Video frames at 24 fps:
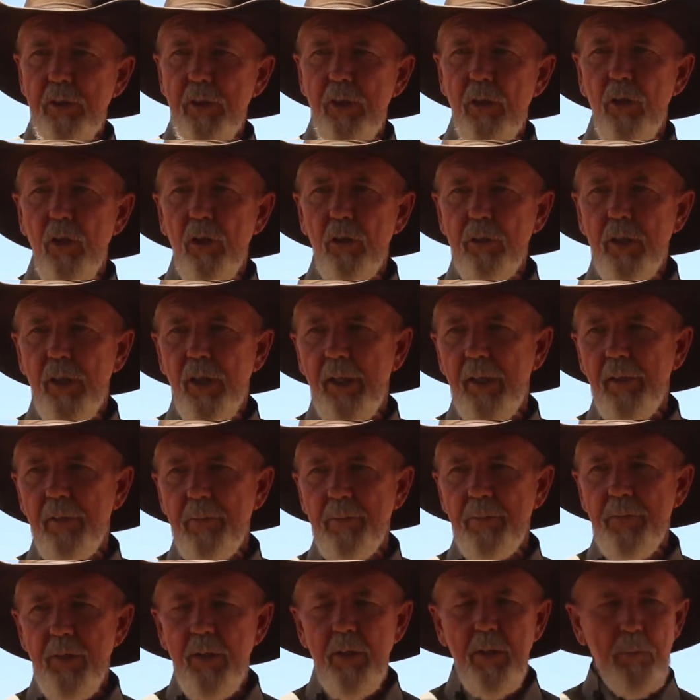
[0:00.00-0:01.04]
there all day.
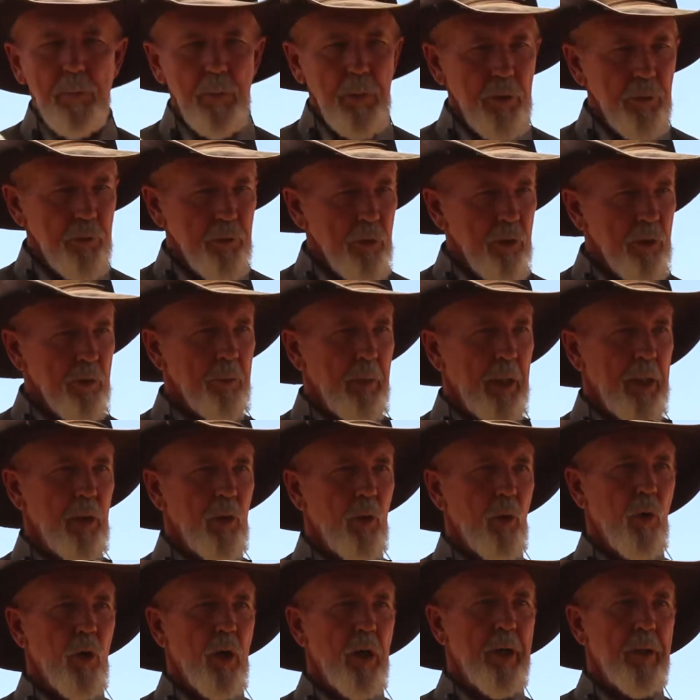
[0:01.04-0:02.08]
But as soon as my
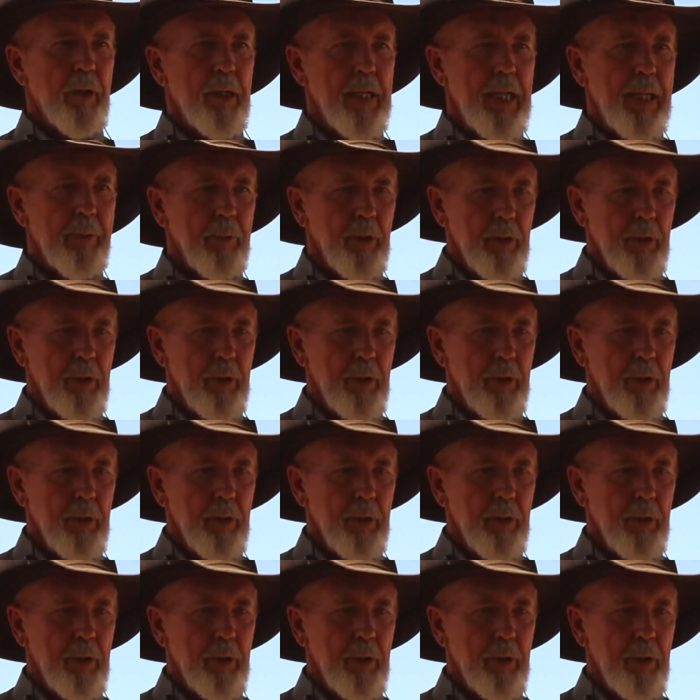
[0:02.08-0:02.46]
core came